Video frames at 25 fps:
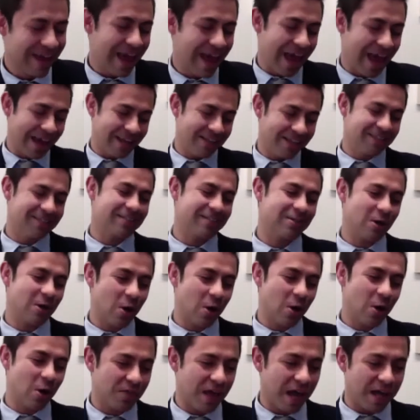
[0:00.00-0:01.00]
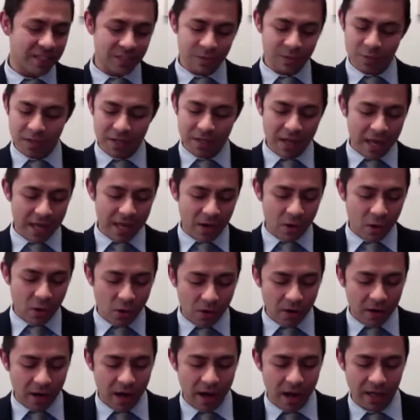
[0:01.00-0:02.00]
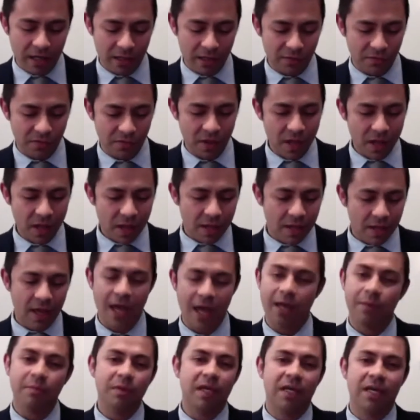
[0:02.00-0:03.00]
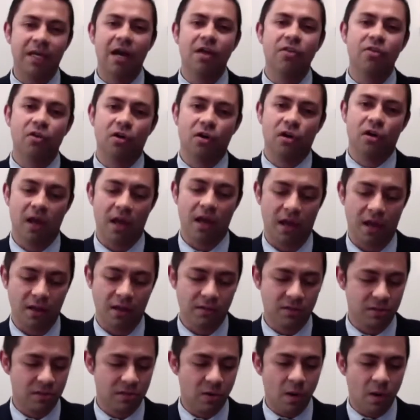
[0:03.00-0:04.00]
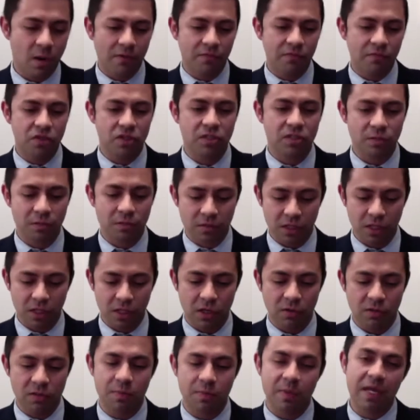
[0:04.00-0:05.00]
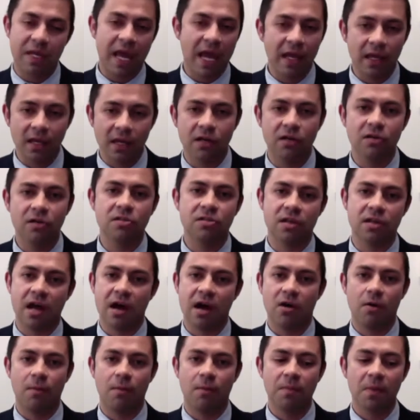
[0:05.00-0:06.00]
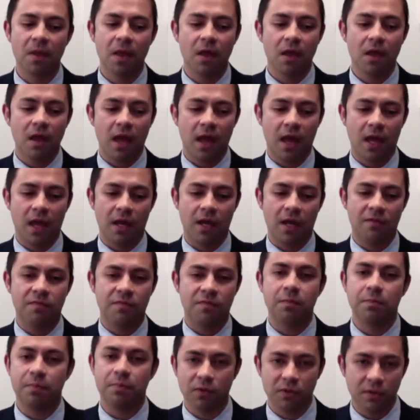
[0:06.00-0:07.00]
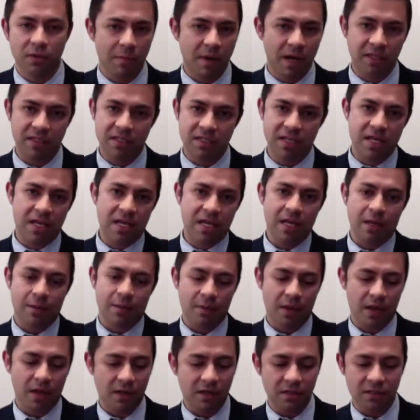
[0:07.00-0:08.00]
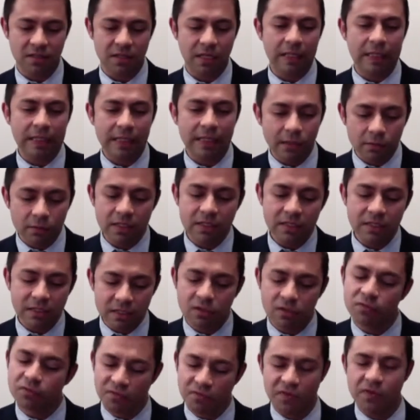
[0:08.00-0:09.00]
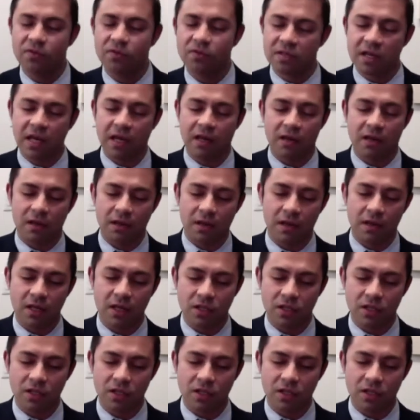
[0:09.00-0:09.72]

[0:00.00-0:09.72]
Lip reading: And so that's when it all kind of came together. And so I've just, it's been 8 years now, and I've been building my team, and it's literally still feels like it